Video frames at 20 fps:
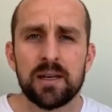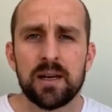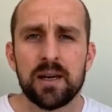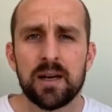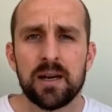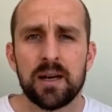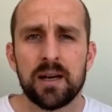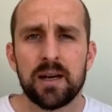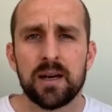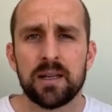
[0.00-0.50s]

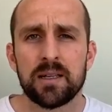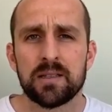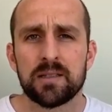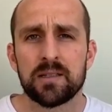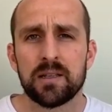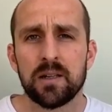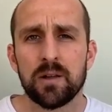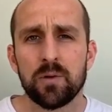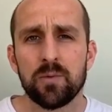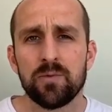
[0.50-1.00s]
and it's
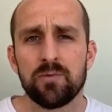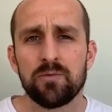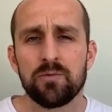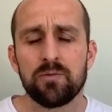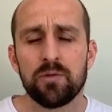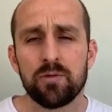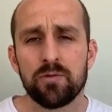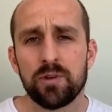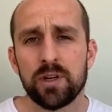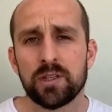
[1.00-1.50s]
still
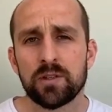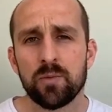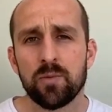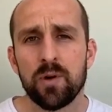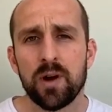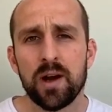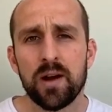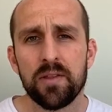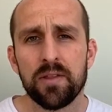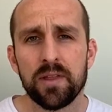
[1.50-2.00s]
a reason
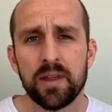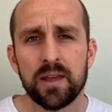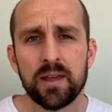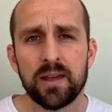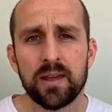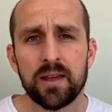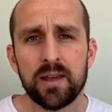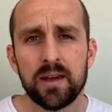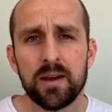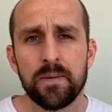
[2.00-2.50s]
why I
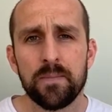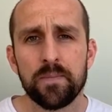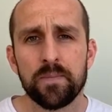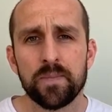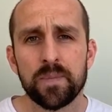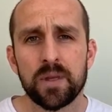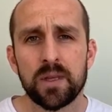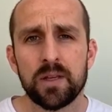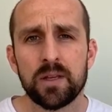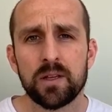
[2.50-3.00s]
think
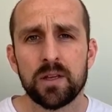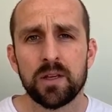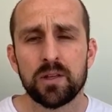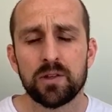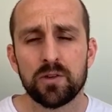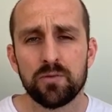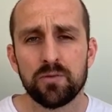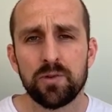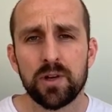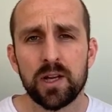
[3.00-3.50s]

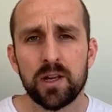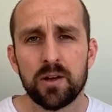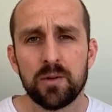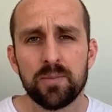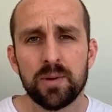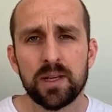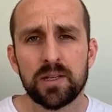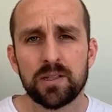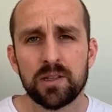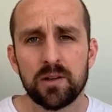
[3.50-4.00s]
it's a really good
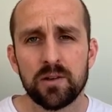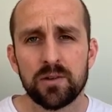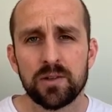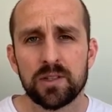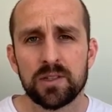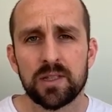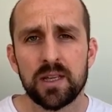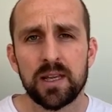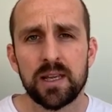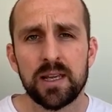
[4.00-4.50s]
place to go and
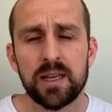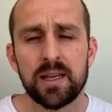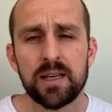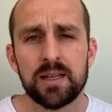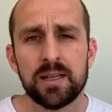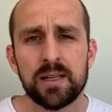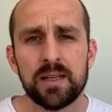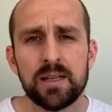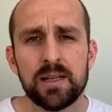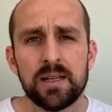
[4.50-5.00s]
study,
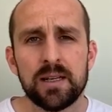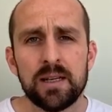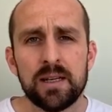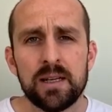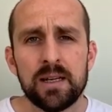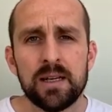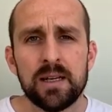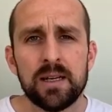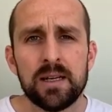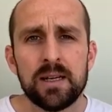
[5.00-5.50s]

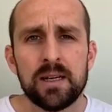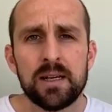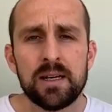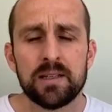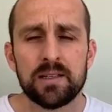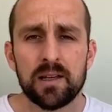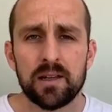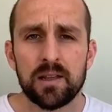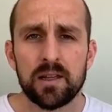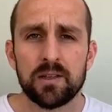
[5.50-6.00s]

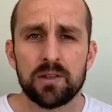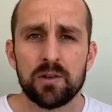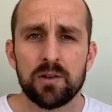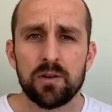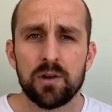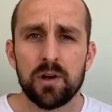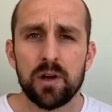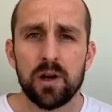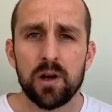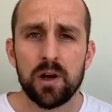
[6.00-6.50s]
is that there's
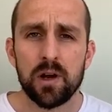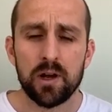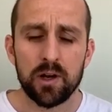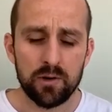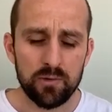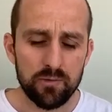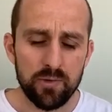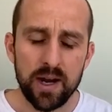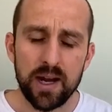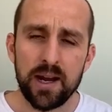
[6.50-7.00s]
a
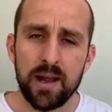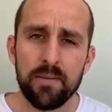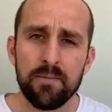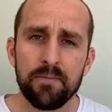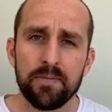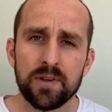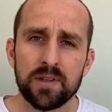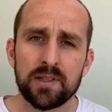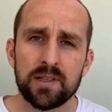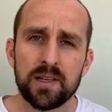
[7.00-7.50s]
great
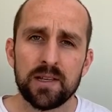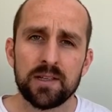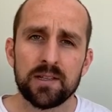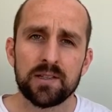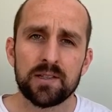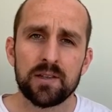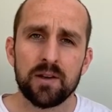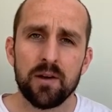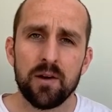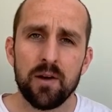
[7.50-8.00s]

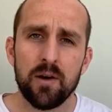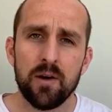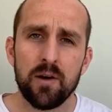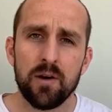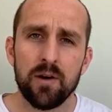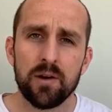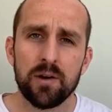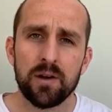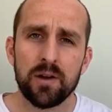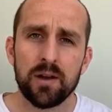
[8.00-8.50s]
emphasis
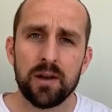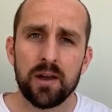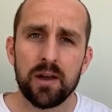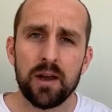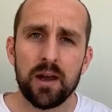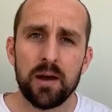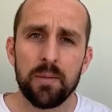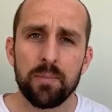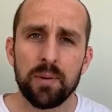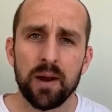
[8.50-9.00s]
on
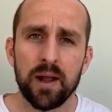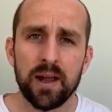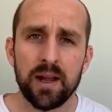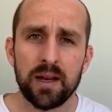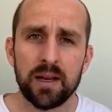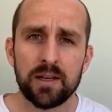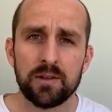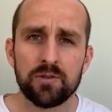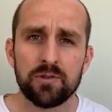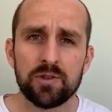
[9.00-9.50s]
applying
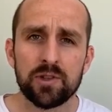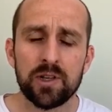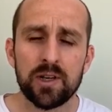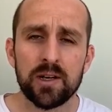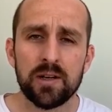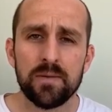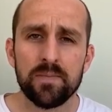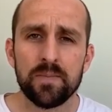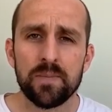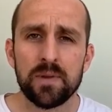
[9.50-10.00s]

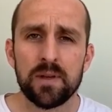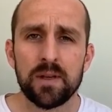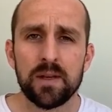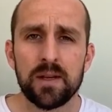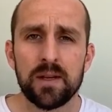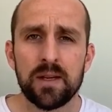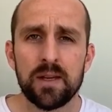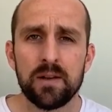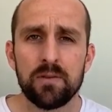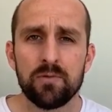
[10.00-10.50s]
literature
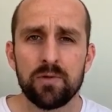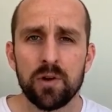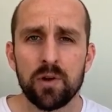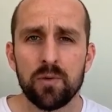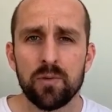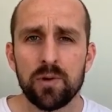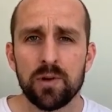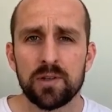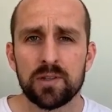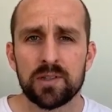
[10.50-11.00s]
in
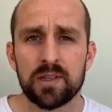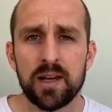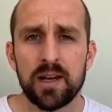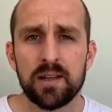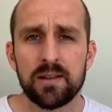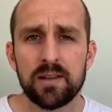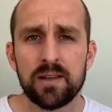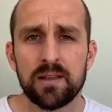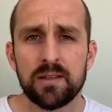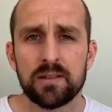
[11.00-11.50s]
real world
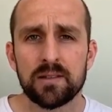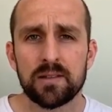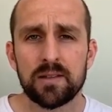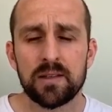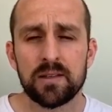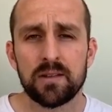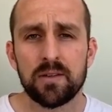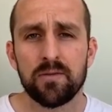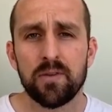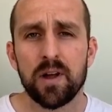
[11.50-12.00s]
settings,
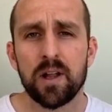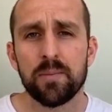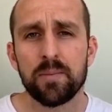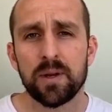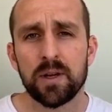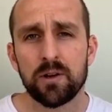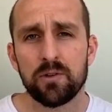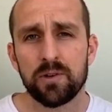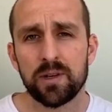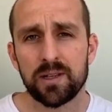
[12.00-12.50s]

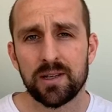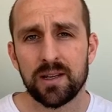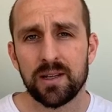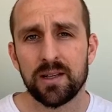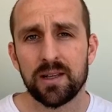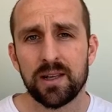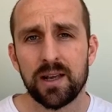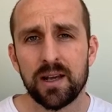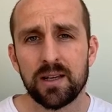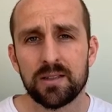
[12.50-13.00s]
developing critical
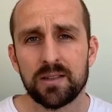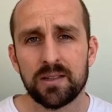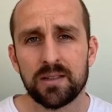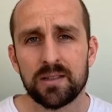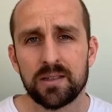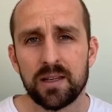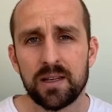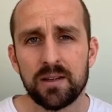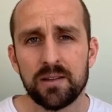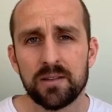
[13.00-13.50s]
analysis
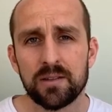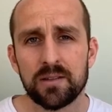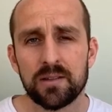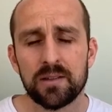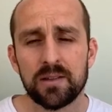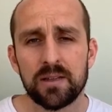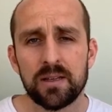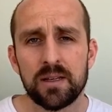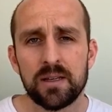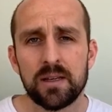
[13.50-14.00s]

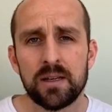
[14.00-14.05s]
skills.